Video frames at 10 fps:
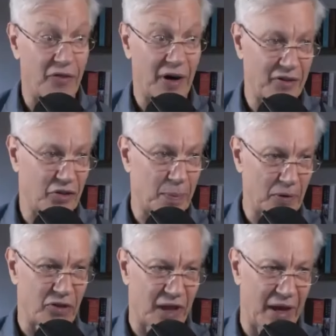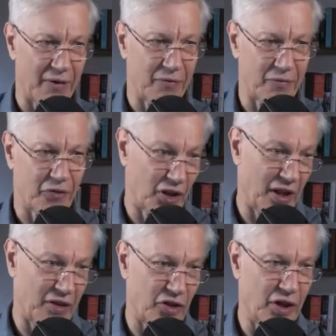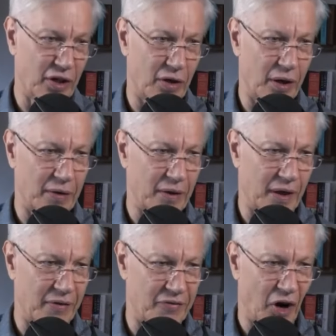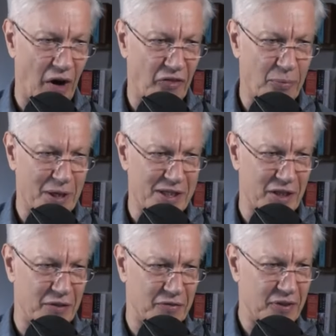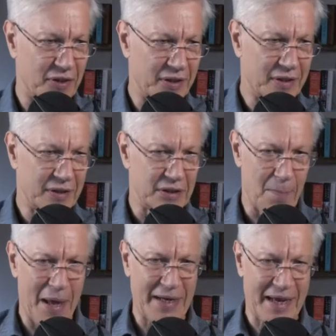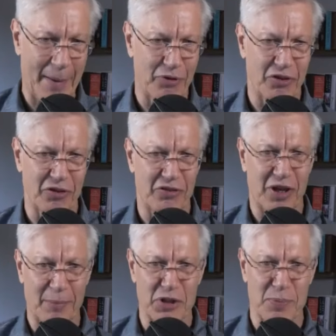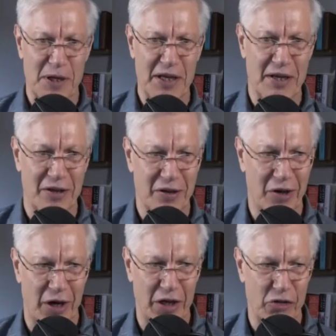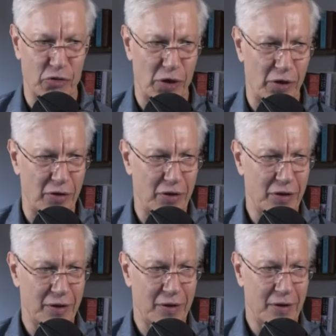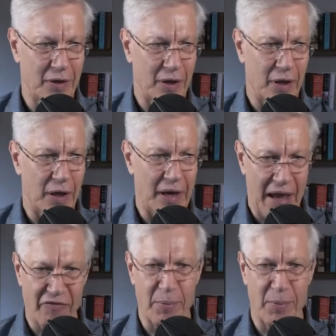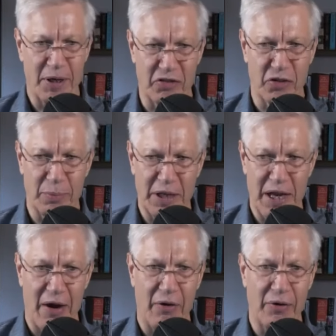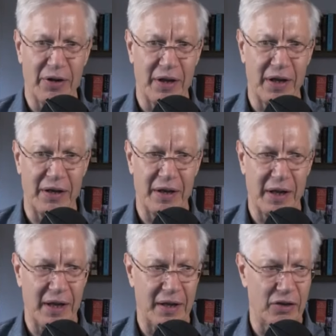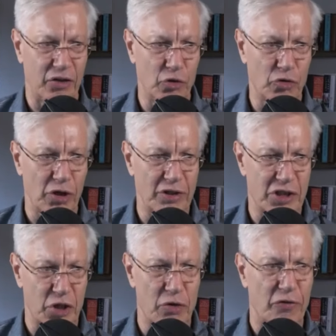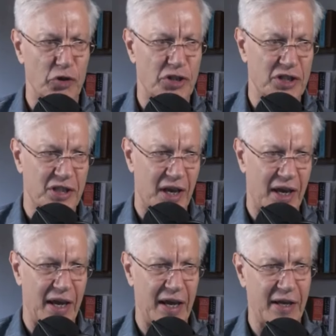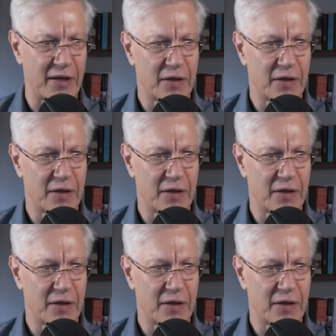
i've experienced that for the last year I, i've offered myself to many campuses to come and speak on israel and everybody's turned me down and and usually it's the university saying